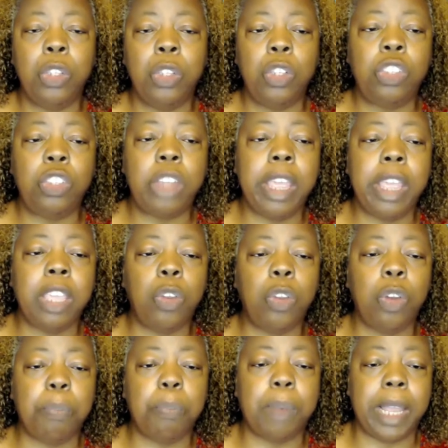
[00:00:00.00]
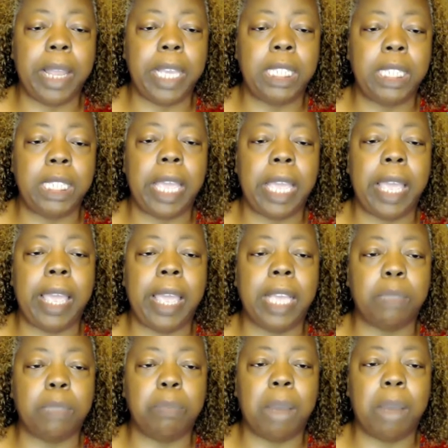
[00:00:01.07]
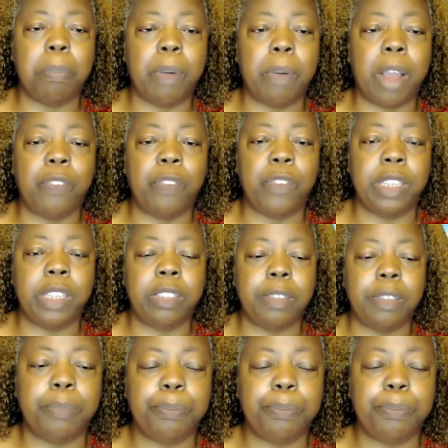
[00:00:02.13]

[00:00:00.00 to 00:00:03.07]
to take your place as my prophet.